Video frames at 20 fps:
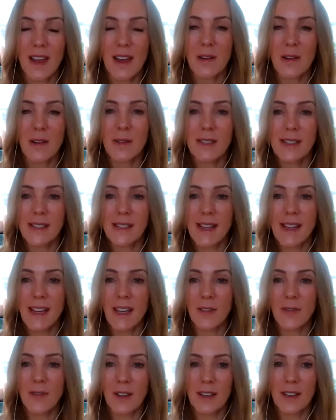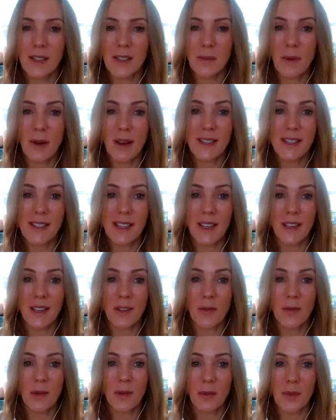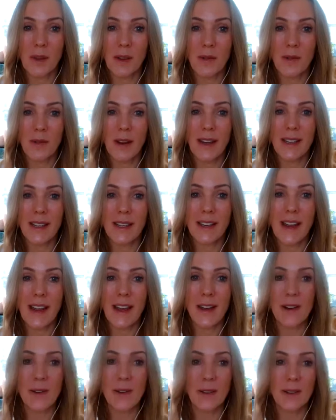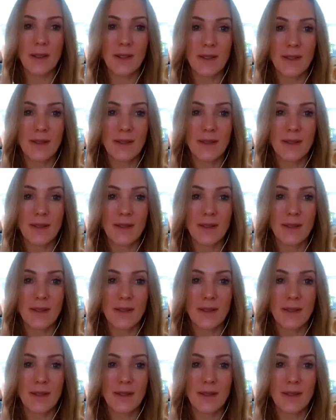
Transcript: How is life expressing through me right now?